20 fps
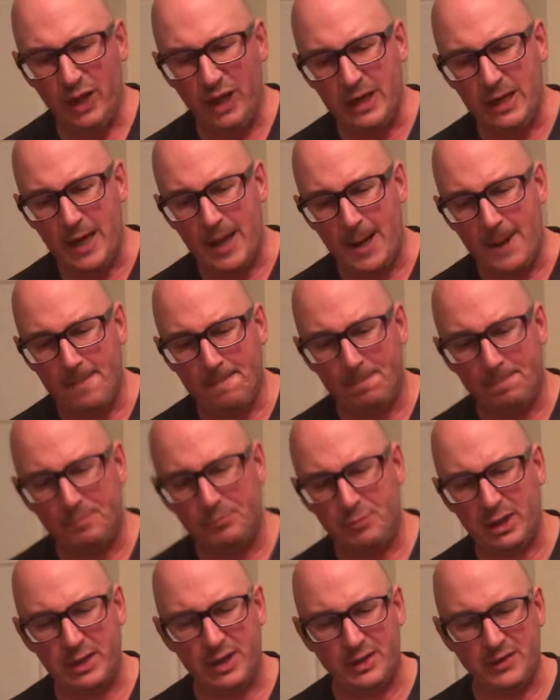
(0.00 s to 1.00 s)
Yeah,
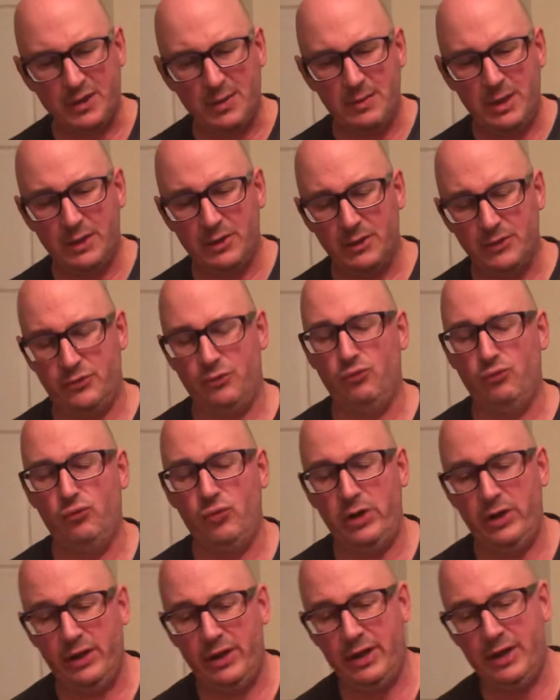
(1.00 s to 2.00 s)
because I mean, there's
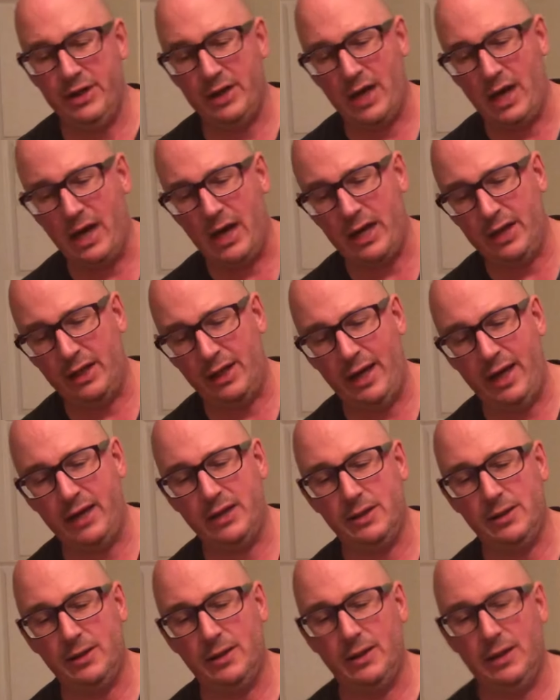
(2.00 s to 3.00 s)
really not like
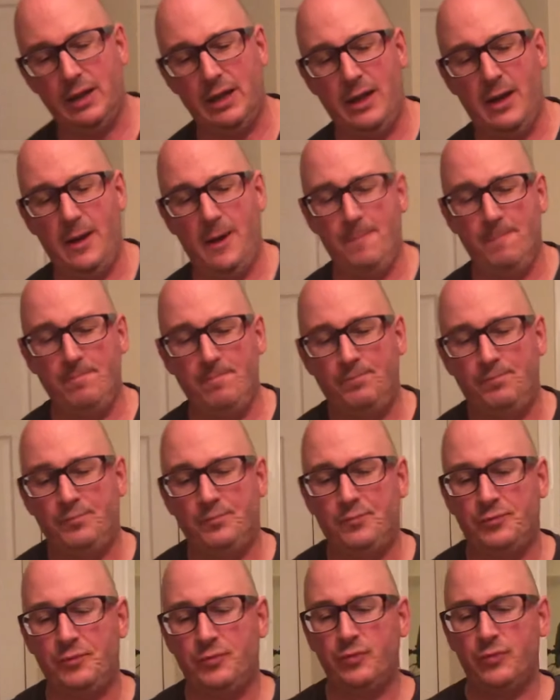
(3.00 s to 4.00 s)

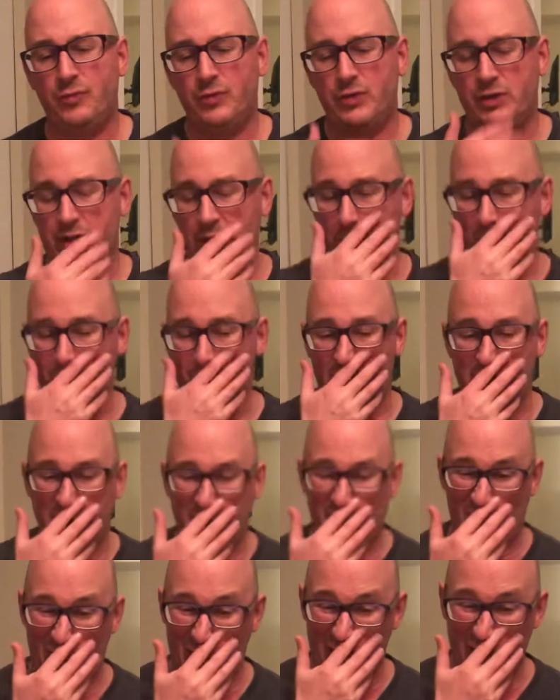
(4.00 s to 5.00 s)
some of like
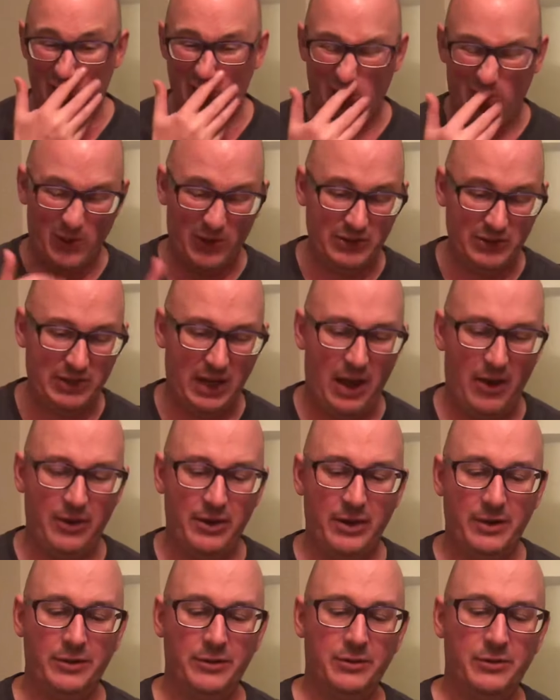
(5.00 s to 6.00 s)
the hardcore
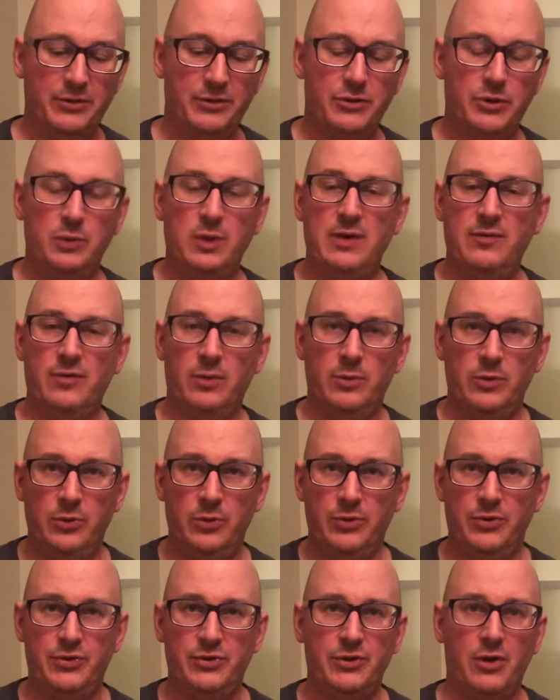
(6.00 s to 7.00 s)
Italian sweet
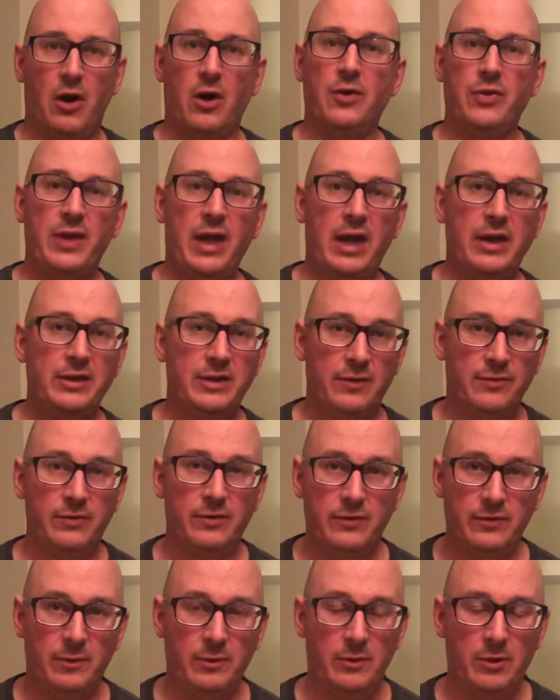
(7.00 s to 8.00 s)
vermouths aren't that
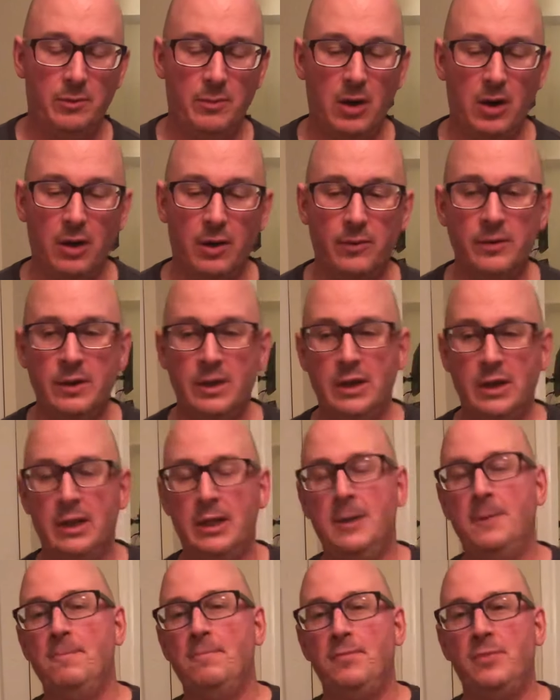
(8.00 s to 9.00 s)
different from an Amaro.
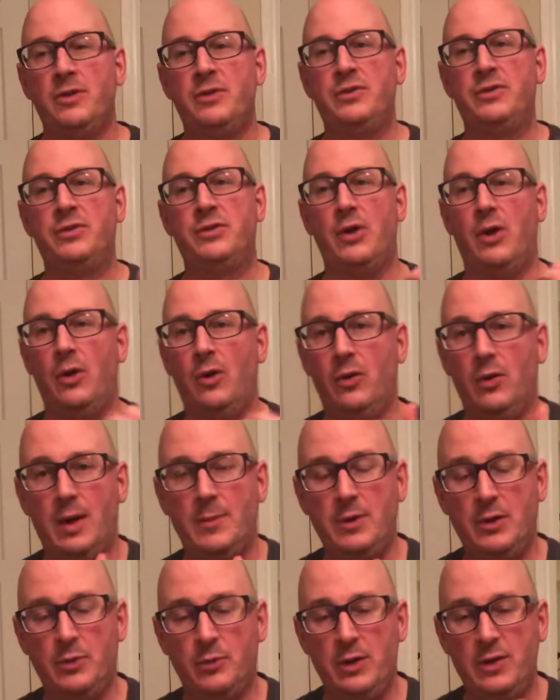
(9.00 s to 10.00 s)
So I
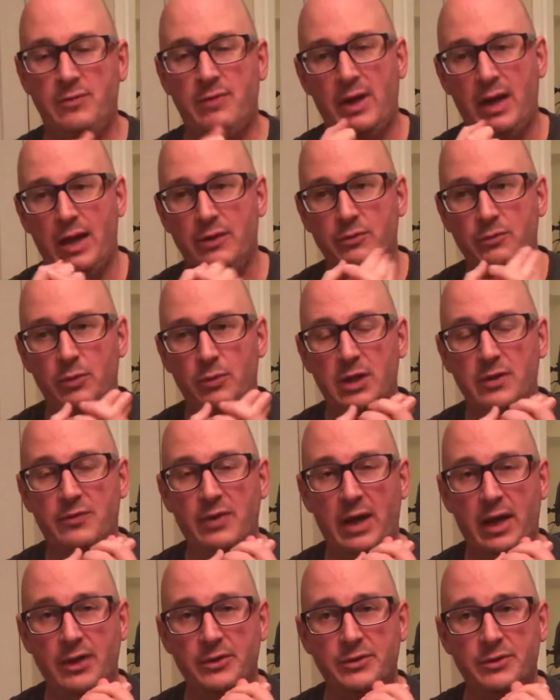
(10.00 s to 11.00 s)
mean, we've had
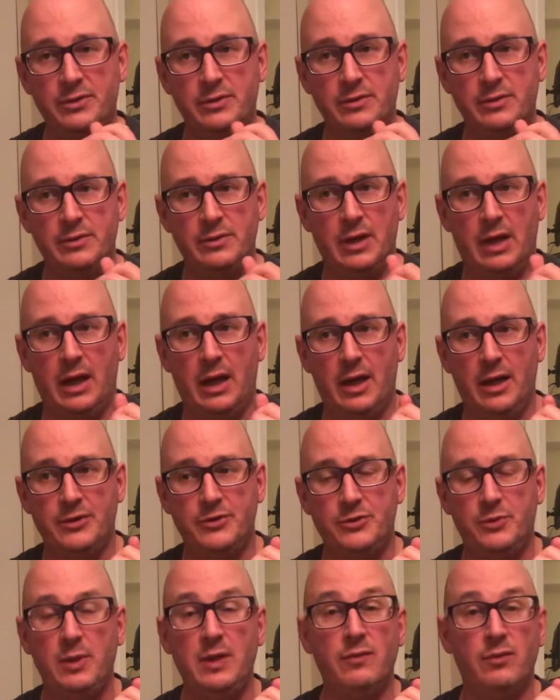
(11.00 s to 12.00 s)

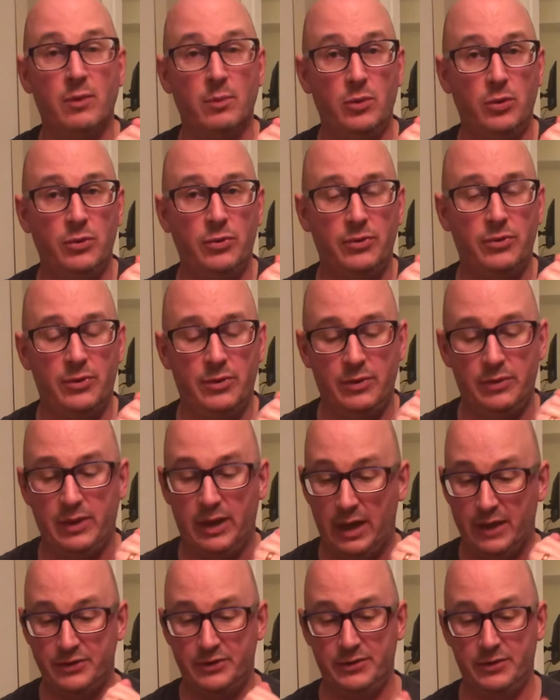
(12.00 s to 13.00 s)
sweet vermouth
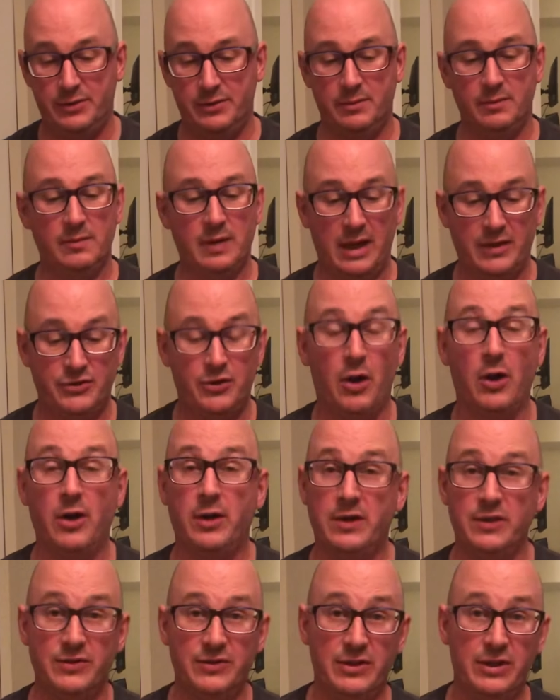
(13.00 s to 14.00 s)
that's as
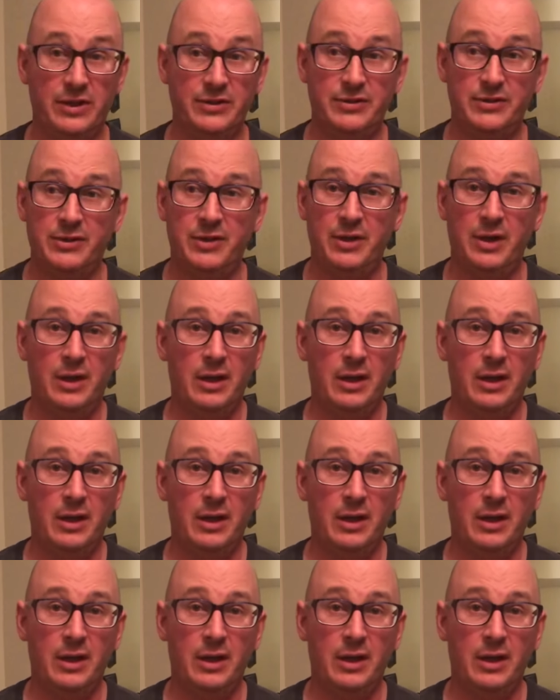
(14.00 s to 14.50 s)
dark as this,